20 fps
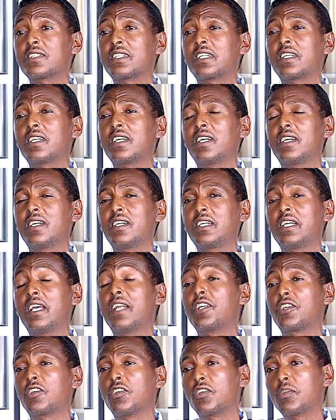an
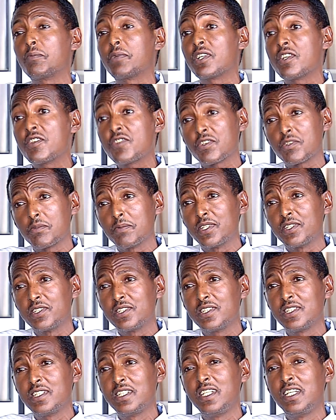economic
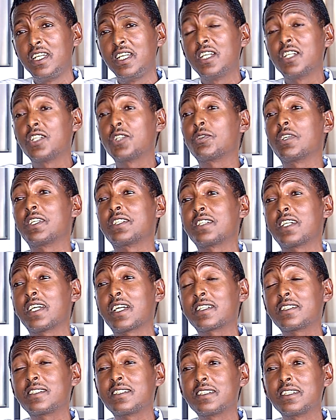instrument to
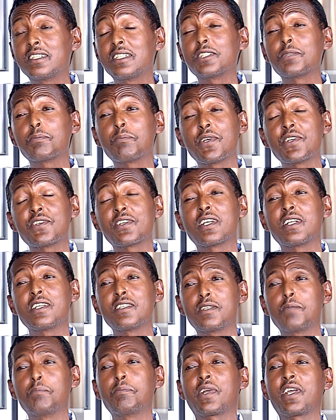attract especially
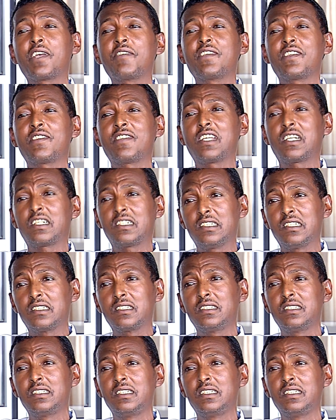the private sector,